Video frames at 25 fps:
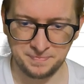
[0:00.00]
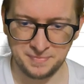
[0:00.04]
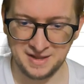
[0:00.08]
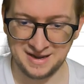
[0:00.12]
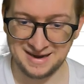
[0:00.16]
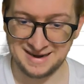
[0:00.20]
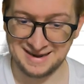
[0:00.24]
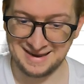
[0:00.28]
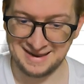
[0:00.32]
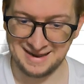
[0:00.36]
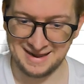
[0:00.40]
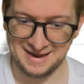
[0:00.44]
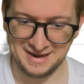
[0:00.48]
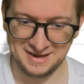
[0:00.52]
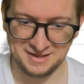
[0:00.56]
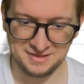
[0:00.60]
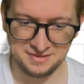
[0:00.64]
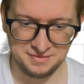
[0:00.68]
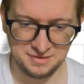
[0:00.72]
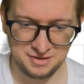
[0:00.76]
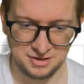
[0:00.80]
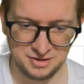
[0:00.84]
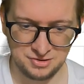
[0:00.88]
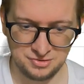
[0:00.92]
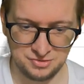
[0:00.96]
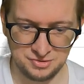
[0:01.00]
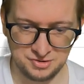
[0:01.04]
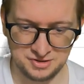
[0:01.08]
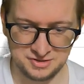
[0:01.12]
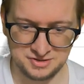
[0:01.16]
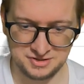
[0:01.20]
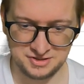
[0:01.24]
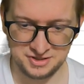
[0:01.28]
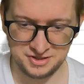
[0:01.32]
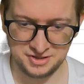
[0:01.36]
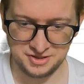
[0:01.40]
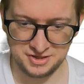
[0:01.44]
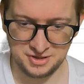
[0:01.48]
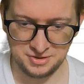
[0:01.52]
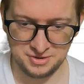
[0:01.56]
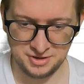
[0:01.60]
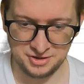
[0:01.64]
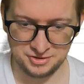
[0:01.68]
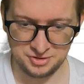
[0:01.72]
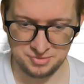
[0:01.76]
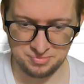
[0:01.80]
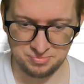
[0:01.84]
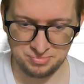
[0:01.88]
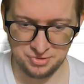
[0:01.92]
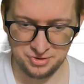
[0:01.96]
clan. You can see it here
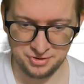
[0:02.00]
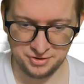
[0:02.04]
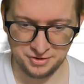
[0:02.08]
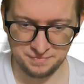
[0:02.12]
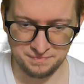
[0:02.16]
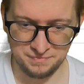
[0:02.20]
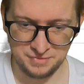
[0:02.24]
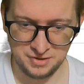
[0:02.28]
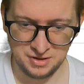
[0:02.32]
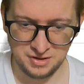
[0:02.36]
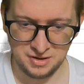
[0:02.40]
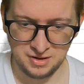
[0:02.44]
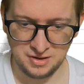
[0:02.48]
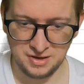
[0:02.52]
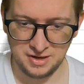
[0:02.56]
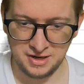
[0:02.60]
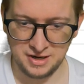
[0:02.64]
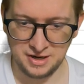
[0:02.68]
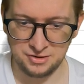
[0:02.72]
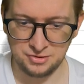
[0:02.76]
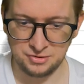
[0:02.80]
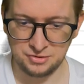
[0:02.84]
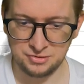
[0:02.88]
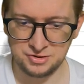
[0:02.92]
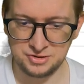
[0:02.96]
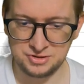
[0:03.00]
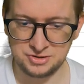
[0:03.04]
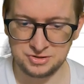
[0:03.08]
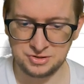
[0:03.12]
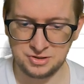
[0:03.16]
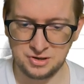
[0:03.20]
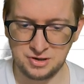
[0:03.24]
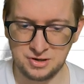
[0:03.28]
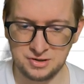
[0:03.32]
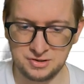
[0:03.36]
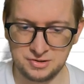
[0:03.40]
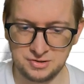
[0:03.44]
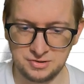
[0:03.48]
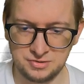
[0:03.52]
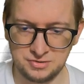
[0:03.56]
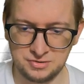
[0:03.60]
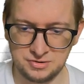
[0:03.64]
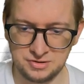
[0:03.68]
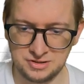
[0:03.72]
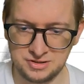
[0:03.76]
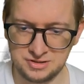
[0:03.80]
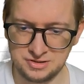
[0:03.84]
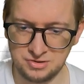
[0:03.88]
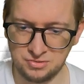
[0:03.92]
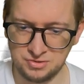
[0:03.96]
at the bottom, and you're going to start.
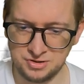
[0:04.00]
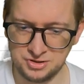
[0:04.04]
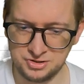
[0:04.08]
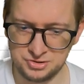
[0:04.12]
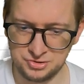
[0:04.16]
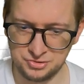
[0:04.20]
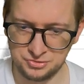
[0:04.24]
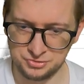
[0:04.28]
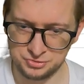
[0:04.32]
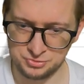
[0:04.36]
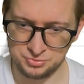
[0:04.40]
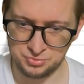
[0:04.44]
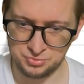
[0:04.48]
This only shows